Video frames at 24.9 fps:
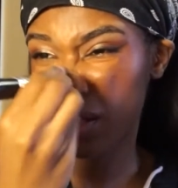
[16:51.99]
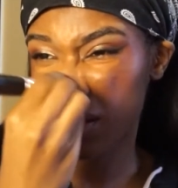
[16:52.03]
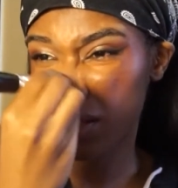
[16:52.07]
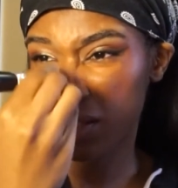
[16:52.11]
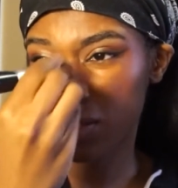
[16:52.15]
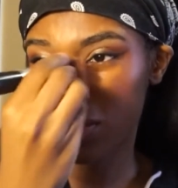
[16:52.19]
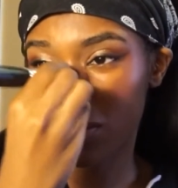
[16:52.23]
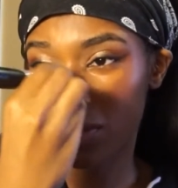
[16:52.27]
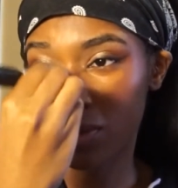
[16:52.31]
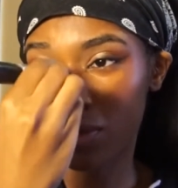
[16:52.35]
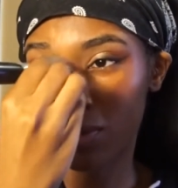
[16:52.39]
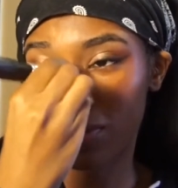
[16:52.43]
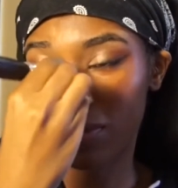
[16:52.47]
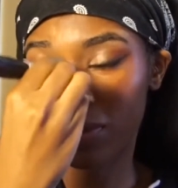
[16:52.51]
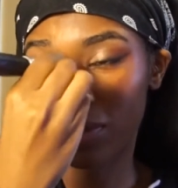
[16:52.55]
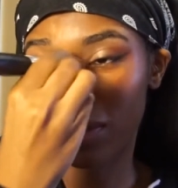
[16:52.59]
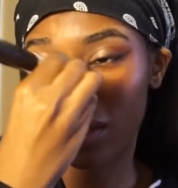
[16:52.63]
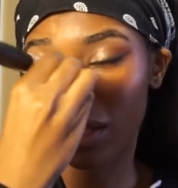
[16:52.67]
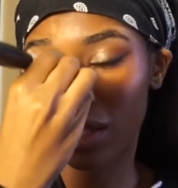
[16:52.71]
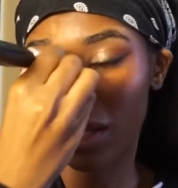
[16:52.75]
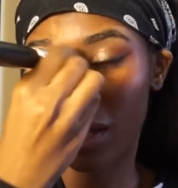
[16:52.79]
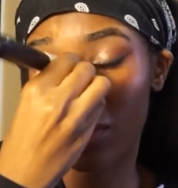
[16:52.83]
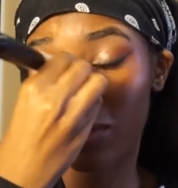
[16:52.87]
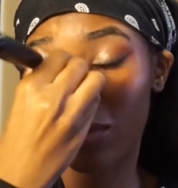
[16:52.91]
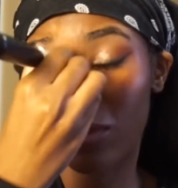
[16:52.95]
So
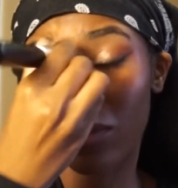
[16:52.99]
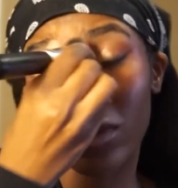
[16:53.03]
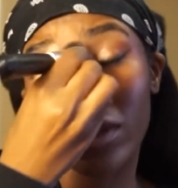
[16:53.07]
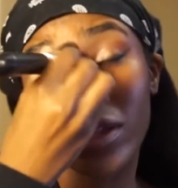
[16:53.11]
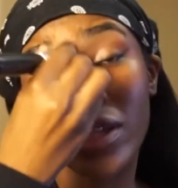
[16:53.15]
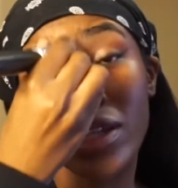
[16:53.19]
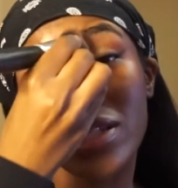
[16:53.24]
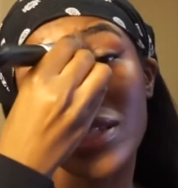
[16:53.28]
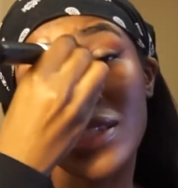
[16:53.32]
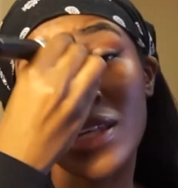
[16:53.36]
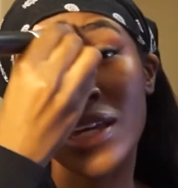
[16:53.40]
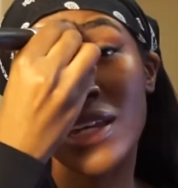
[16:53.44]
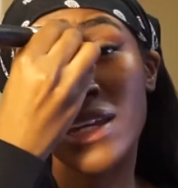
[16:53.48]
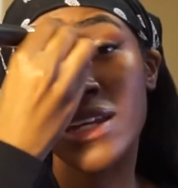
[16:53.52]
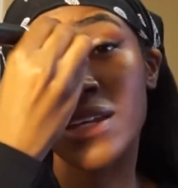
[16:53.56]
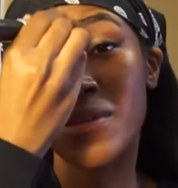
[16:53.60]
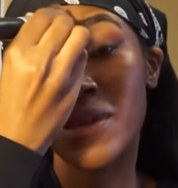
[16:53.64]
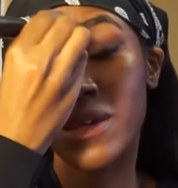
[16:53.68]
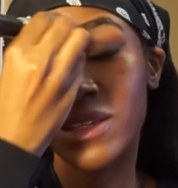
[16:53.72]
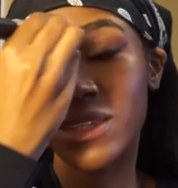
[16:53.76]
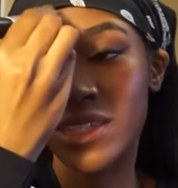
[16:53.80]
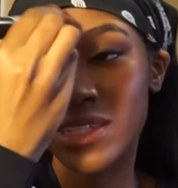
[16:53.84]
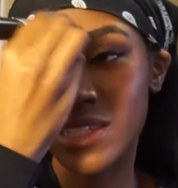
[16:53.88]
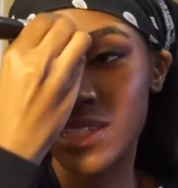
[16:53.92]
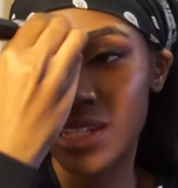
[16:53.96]
I'm really excited
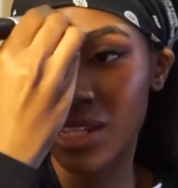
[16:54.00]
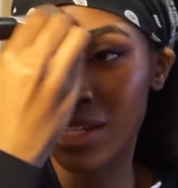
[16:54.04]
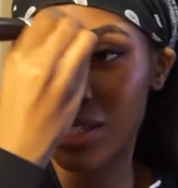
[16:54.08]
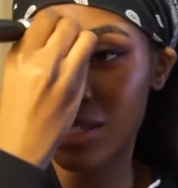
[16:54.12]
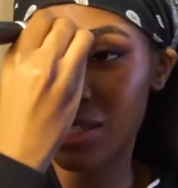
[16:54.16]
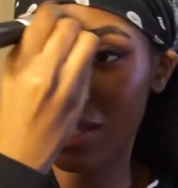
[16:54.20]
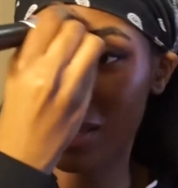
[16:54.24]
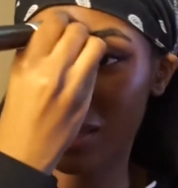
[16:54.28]
about this dance.